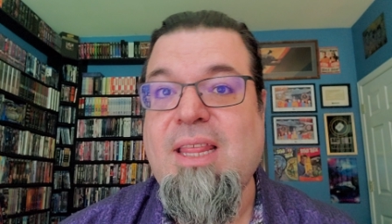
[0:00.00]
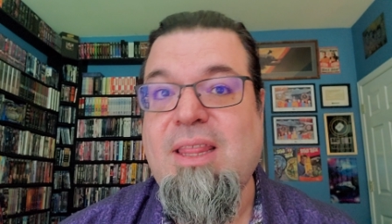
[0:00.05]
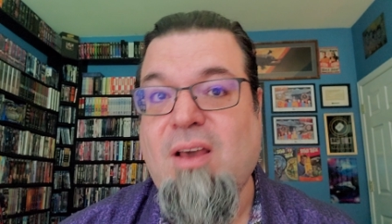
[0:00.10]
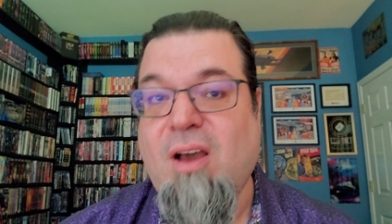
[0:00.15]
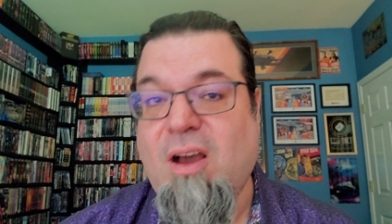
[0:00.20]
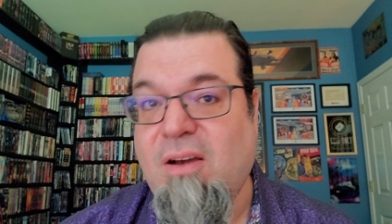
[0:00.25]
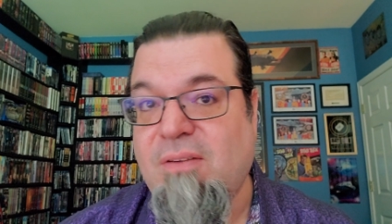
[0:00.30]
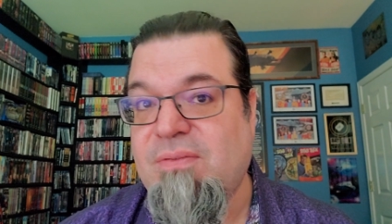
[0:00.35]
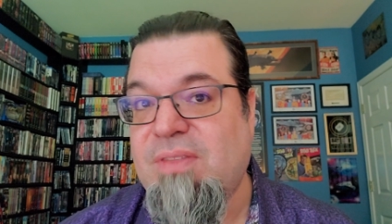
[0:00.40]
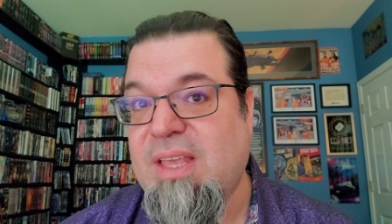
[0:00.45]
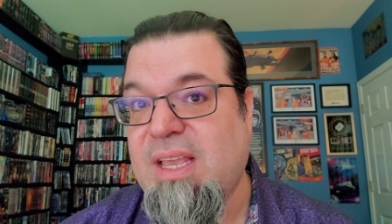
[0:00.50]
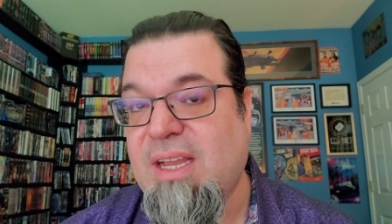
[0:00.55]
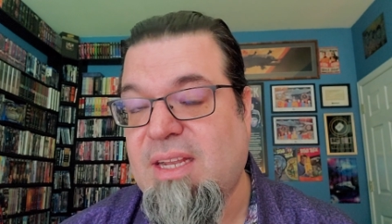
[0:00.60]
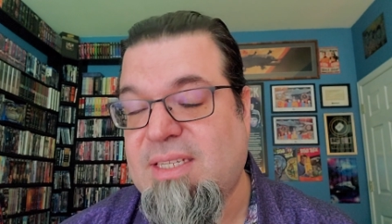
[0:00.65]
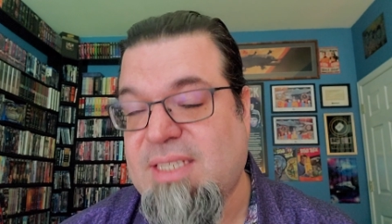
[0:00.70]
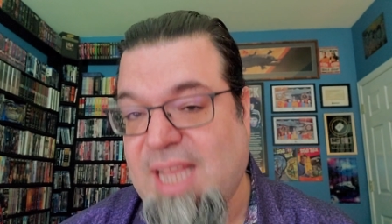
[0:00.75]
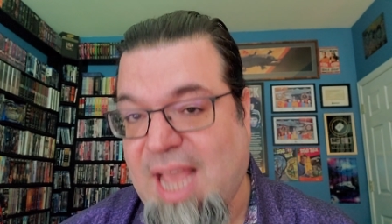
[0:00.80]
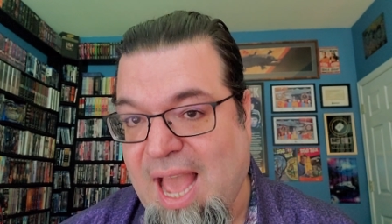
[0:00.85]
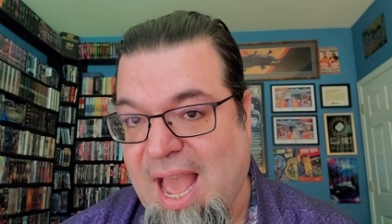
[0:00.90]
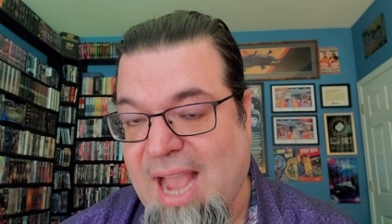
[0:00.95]
of the
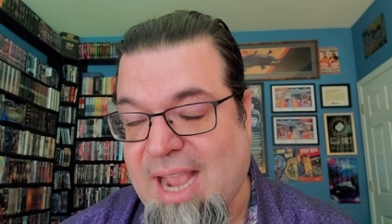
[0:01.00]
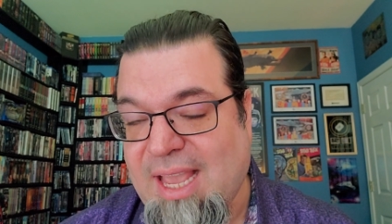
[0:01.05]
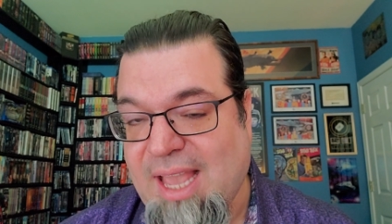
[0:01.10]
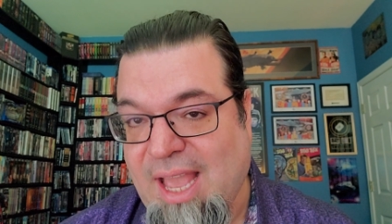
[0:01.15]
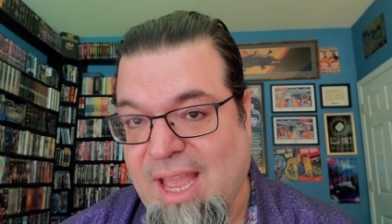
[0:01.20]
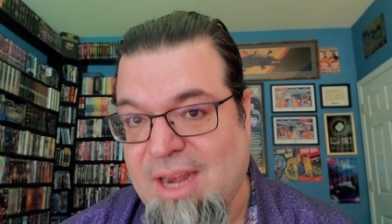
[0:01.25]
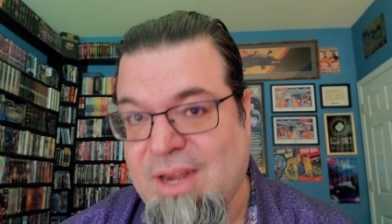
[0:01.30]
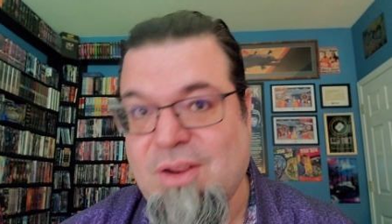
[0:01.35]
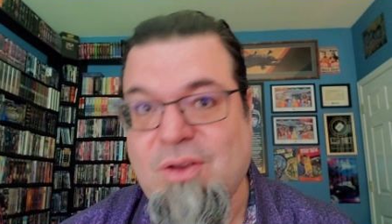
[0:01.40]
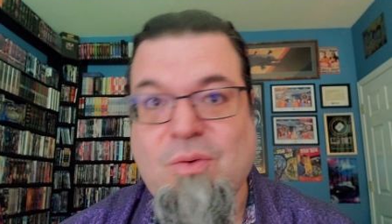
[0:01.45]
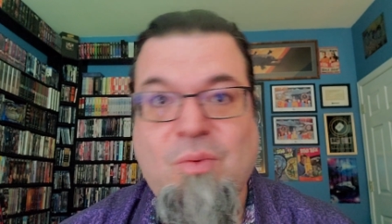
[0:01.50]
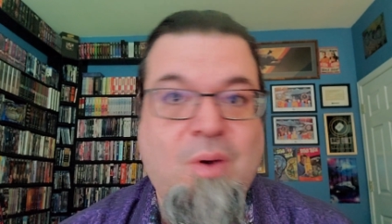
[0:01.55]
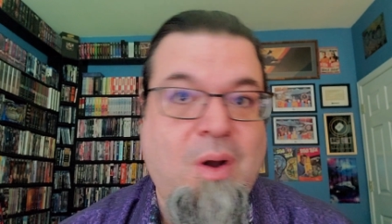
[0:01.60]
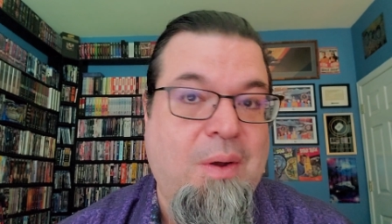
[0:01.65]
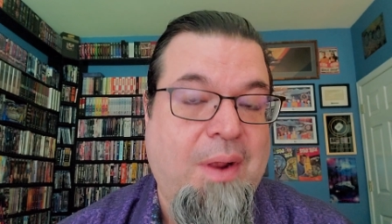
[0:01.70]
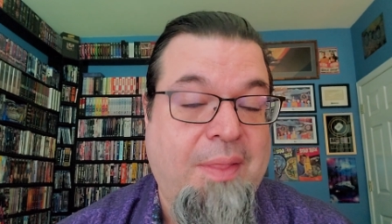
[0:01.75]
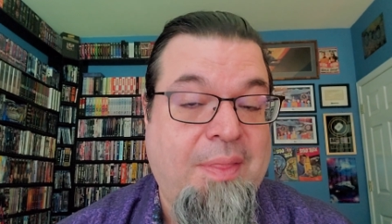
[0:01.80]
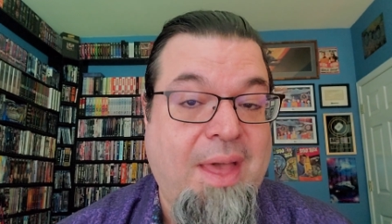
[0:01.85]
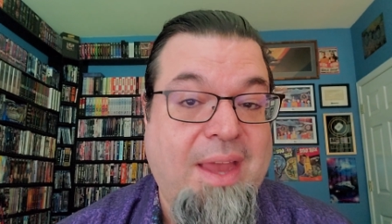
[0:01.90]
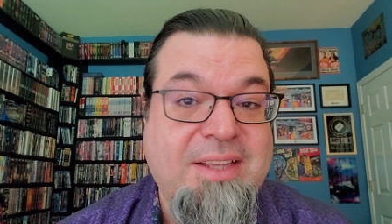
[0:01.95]
attack, end
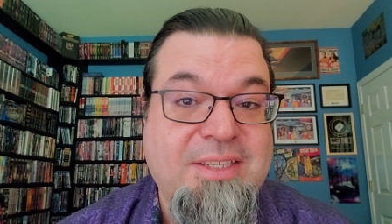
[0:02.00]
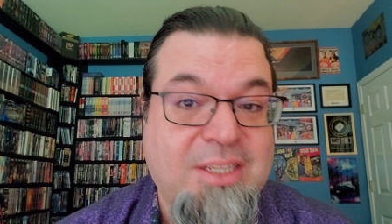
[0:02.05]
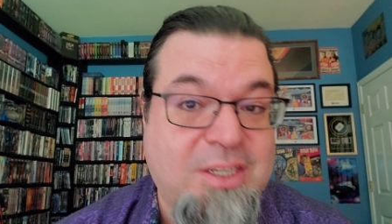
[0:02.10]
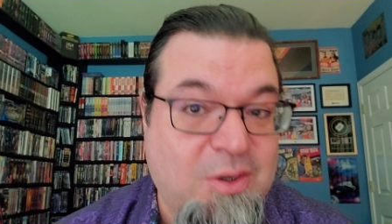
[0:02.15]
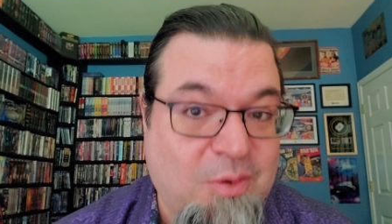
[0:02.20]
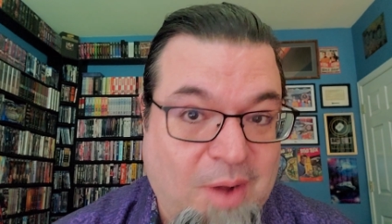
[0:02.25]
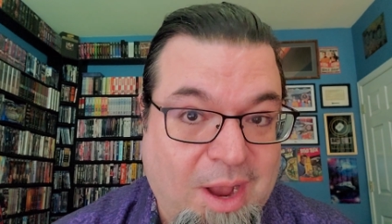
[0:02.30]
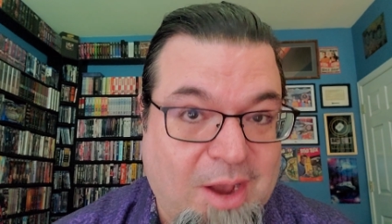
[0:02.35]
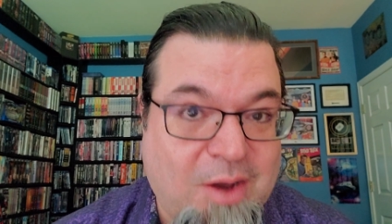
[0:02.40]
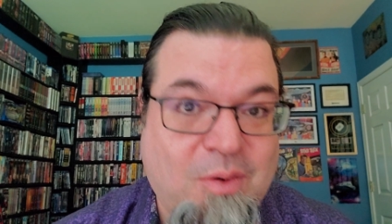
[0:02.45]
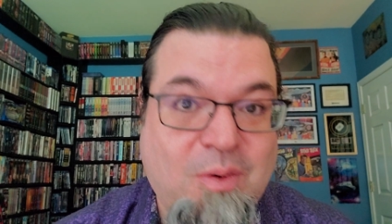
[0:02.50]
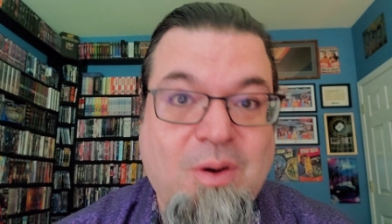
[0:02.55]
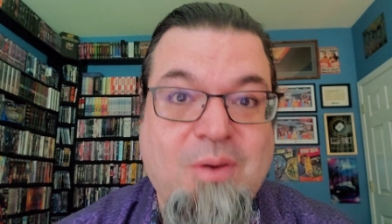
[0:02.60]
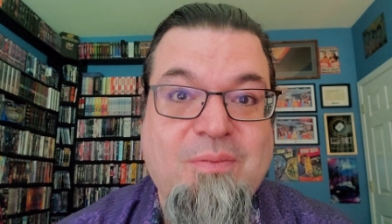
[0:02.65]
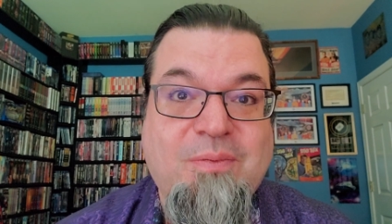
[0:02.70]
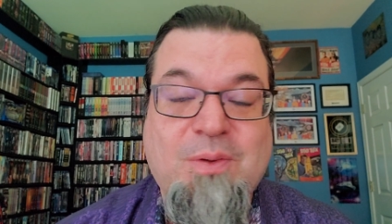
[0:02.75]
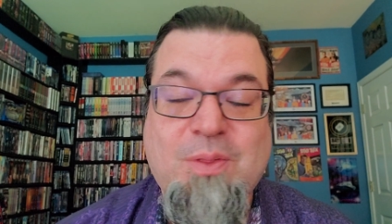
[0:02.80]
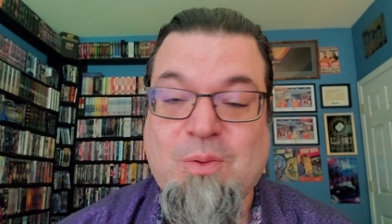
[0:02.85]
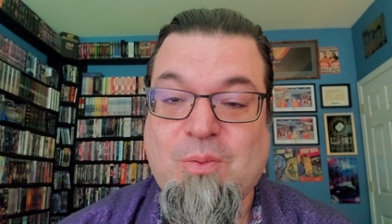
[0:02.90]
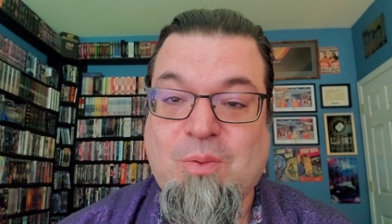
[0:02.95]
quote. And that is a direct quote for the